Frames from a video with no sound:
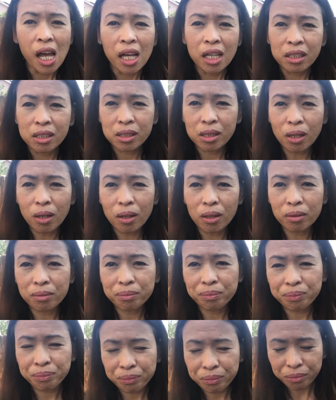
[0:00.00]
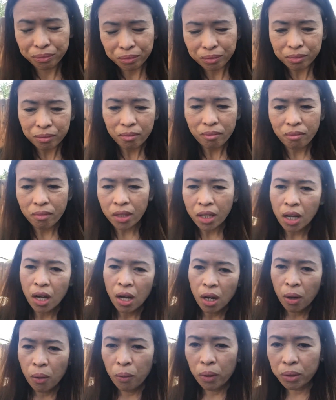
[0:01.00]
So
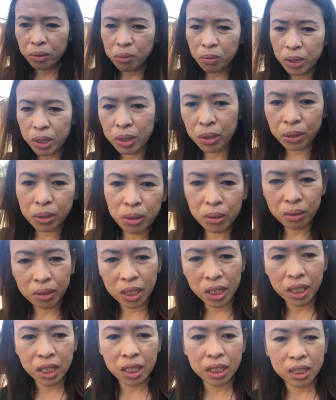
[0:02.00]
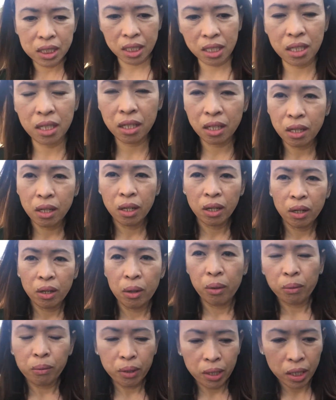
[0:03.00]
what we do is
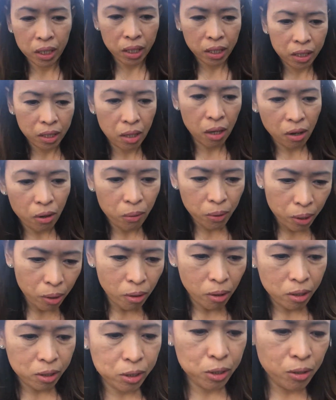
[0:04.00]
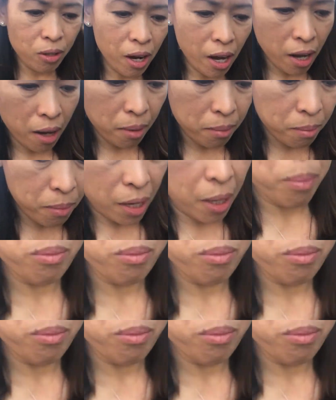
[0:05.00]
we also have, I